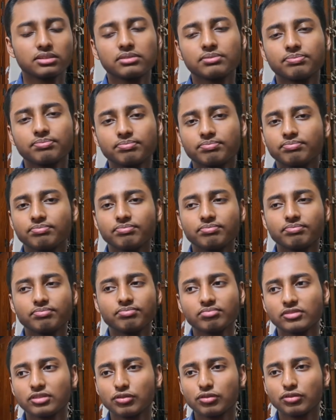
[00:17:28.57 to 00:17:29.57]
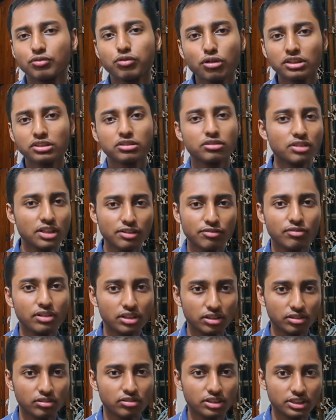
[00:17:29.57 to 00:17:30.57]
As if we don't
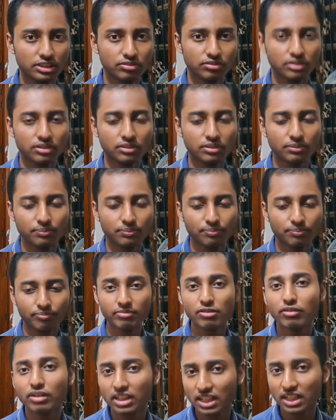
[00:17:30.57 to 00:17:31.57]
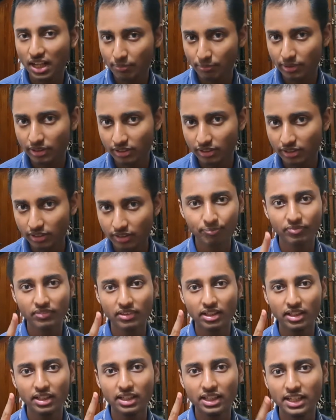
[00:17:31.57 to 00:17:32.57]
exist, we Bangladeshis don't exist.
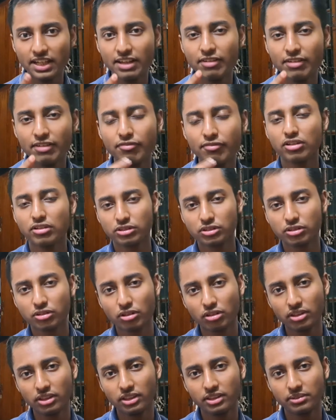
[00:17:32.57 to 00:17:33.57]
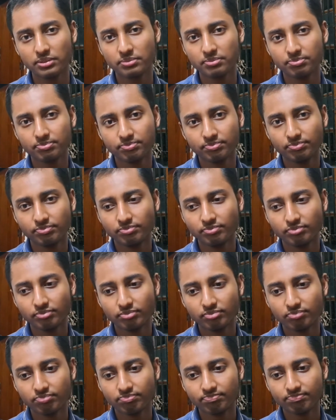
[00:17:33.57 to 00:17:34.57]
Anyways, so
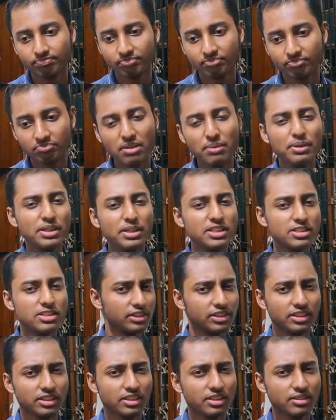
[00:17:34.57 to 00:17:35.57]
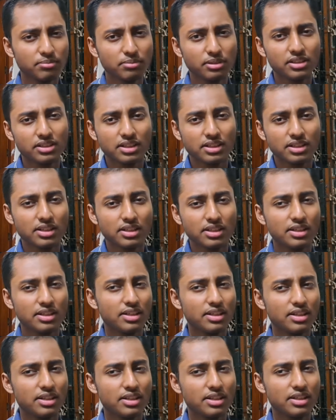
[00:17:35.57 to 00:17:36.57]
yeah, that's what they did. That's what
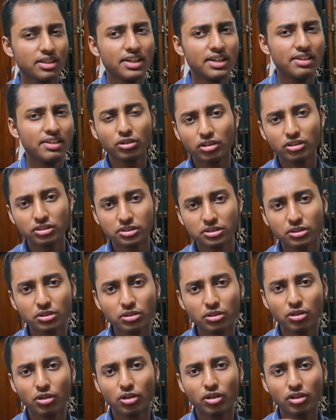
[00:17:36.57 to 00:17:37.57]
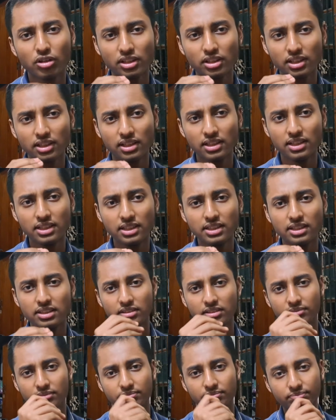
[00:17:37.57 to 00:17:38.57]
Cambridge did, and that's all that are
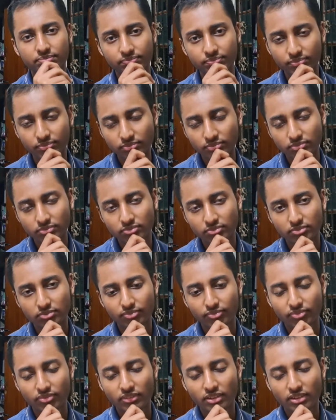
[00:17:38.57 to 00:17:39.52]
true because of